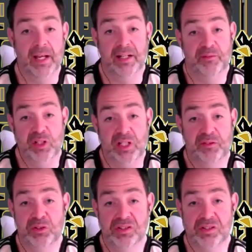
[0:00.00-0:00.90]
if
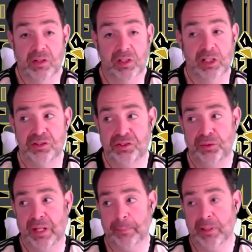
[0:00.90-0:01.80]
you just go to
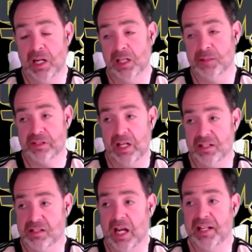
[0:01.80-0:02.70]

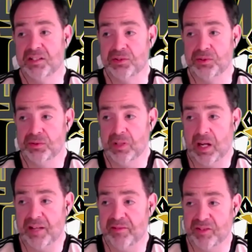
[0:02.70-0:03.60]

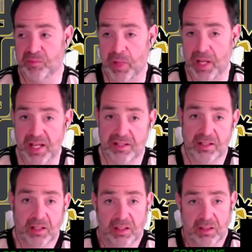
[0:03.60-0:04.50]
coach2.com/92-mesh,
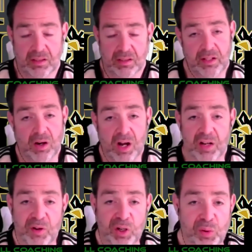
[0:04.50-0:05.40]
you know, all of
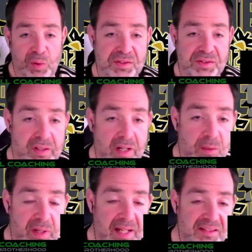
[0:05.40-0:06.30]
our courses are there.
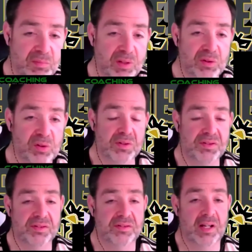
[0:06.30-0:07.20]
We got some other
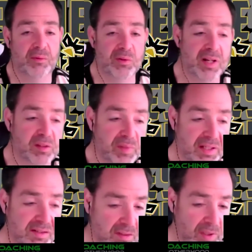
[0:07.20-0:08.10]
courses that we
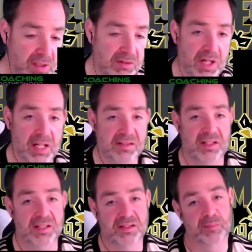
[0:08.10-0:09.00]
recommend, some of Coach
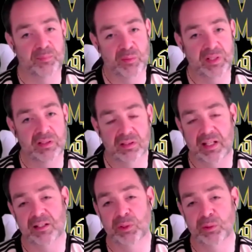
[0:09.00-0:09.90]
Honstedt's stuff that we looked at
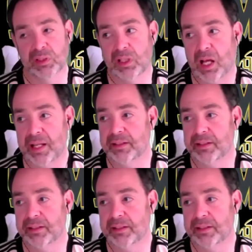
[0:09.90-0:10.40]
that we really like.